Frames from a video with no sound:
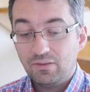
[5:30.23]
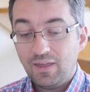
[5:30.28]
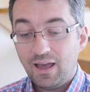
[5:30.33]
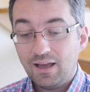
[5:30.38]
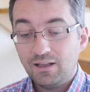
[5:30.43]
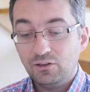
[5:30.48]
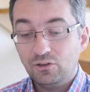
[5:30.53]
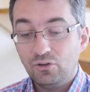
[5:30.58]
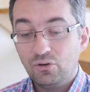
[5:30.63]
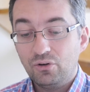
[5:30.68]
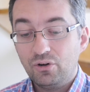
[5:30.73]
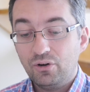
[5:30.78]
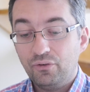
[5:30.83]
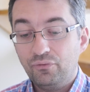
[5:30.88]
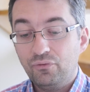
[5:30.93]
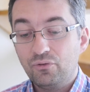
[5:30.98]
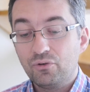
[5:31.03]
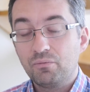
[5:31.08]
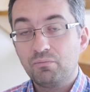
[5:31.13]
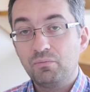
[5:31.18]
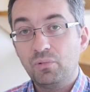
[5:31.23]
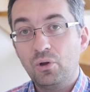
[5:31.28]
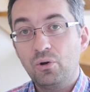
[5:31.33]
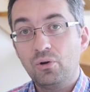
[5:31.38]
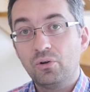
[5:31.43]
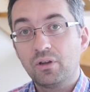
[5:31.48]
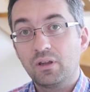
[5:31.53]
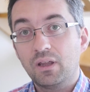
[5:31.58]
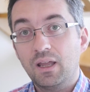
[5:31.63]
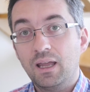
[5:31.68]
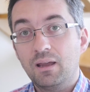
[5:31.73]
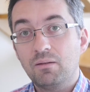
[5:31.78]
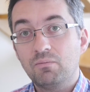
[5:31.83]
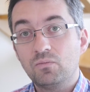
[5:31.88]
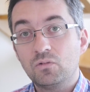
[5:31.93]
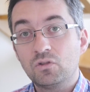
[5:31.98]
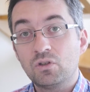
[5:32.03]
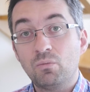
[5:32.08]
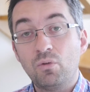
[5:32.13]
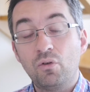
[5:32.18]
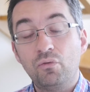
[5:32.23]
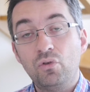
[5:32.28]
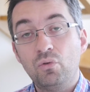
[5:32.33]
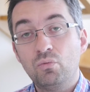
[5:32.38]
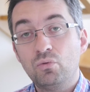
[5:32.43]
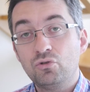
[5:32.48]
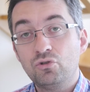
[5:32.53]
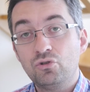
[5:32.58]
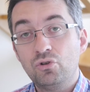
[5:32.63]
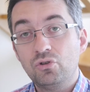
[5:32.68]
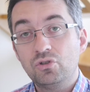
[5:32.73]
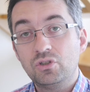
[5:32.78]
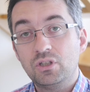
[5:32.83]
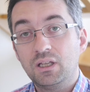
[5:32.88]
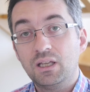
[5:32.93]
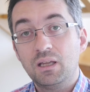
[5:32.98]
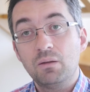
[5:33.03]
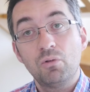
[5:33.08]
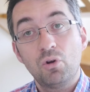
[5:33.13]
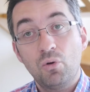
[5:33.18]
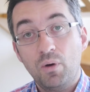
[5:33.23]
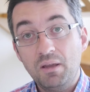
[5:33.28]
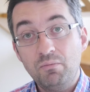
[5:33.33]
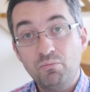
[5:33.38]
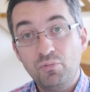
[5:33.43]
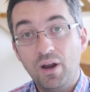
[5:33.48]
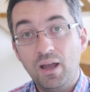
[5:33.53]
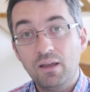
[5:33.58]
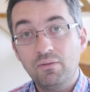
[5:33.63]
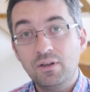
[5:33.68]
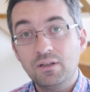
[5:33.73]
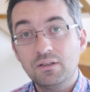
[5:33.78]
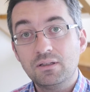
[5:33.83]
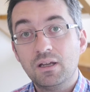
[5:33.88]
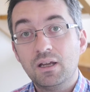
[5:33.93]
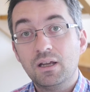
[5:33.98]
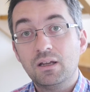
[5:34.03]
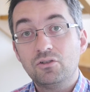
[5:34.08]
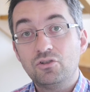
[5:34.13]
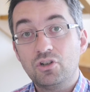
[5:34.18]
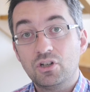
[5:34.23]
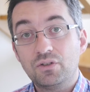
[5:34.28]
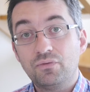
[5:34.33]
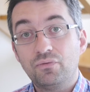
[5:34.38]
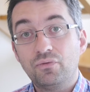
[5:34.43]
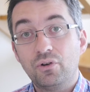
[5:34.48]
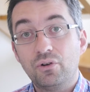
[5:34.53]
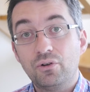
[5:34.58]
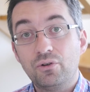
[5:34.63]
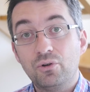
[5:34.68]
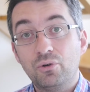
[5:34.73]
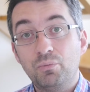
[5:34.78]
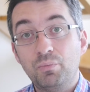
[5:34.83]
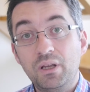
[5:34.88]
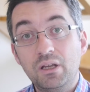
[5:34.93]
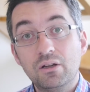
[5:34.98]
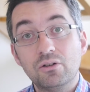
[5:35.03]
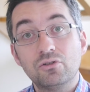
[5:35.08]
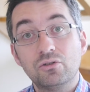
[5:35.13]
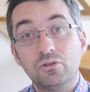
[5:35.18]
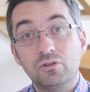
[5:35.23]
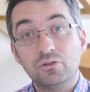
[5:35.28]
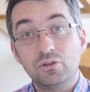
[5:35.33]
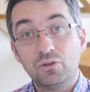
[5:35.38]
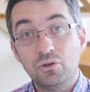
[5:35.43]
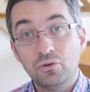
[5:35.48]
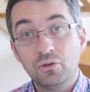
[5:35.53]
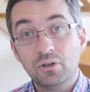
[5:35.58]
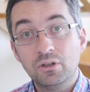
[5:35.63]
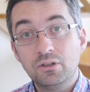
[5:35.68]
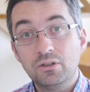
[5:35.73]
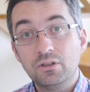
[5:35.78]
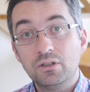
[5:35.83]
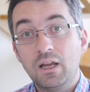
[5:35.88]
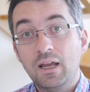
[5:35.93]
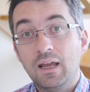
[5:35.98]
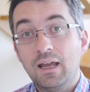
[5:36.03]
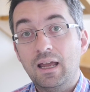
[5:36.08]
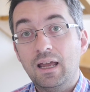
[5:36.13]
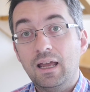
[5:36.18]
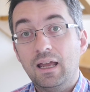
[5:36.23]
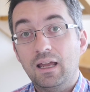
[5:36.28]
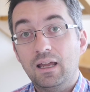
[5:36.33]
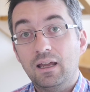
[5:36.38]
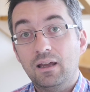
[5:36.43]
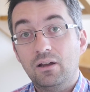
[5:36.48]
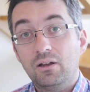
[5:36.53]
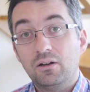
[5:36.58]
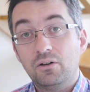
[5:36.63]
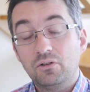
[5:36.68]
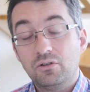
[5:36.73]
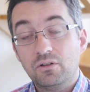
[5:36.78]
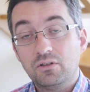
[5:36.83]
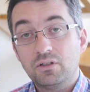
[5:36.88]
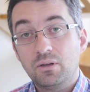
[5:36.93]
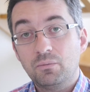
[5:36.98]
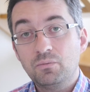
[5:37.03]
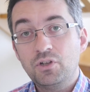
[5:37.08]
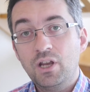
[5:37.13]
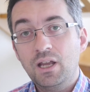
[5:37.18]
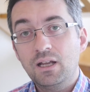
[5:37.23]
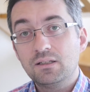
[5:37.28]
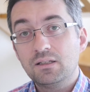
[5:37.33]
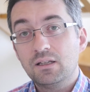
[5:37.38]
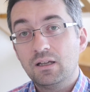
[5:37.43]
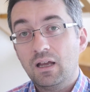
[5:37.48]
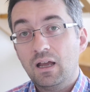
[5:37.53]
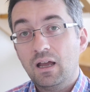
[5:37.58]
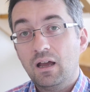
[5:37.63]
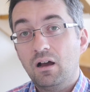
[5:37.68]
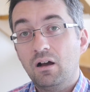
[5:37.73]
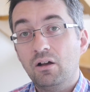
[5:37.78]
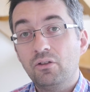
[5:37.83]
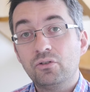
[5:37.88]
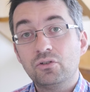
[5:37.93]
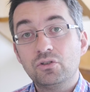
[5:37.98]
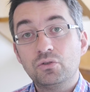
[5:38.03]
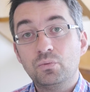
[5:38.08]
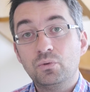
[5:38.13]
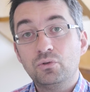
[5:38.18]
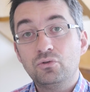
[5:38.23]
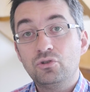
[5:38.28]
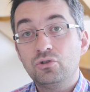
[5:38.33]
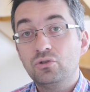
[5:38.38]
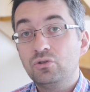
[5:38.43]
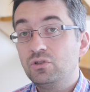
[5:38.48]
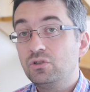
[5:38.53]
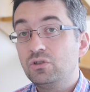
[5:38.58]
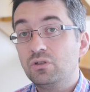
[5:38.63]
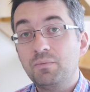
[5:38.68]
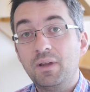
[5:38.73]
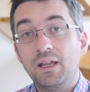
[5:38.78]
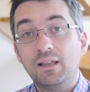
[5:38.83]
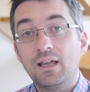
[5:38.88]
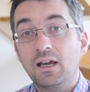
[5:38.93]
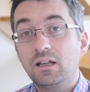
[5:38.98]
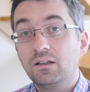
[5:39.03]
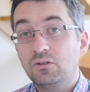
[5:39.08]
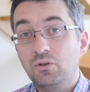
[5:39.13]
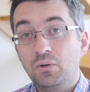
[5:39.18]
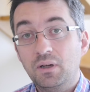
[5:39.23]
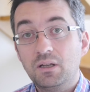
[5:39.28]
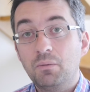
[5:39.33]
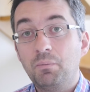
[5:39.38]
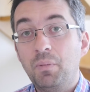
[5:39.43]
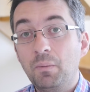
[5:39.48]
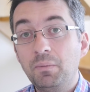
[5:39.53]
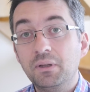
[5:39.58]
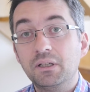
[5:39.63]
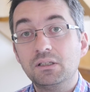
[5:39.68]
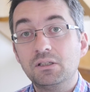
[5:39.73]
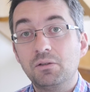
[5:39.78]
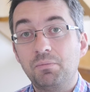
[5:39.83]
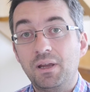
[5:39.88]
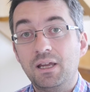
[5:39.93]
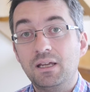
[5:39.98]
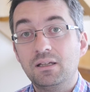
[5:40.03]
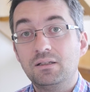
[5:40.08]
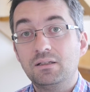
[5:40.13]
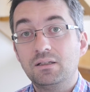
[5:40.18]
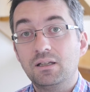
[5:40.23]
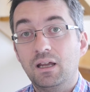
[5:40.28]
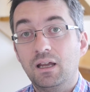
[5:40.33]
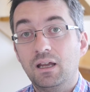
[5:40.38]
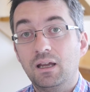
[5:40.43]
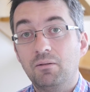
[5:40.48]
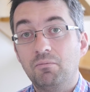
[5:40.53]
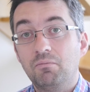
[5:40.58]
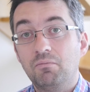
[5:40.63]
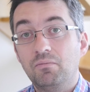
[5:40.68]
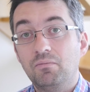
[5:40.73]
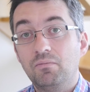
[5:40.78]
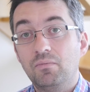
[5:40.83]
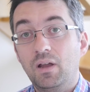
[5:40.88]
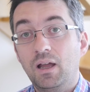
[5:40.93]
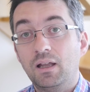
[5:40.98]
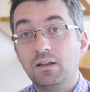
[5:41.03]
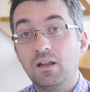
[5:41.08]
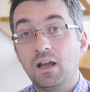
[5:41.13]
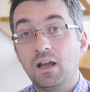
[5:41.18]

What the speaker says: That longer form blog, some of you will choose to keep quite private, just for your peers on the course and on the subject. Others will choose to make that quite a public space, and